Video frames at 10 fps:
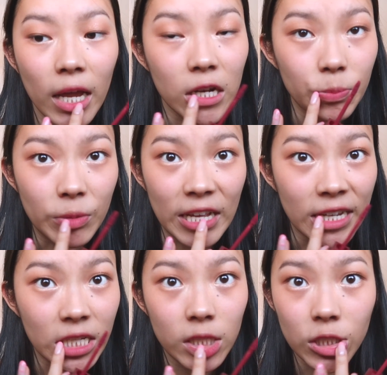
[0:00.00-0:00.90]
And it
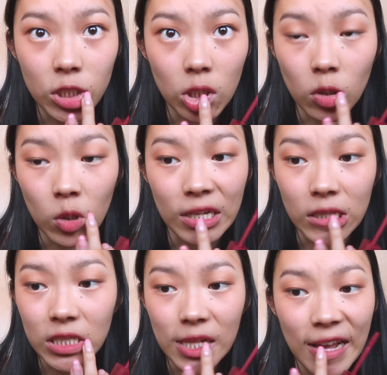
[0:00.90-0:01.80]
blends so
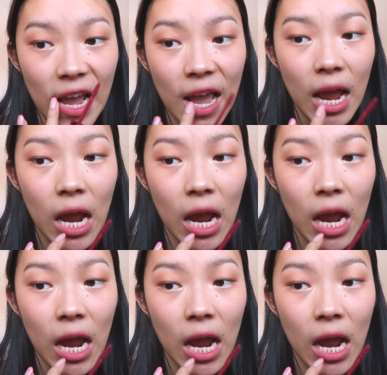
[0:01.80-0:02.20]
nicely.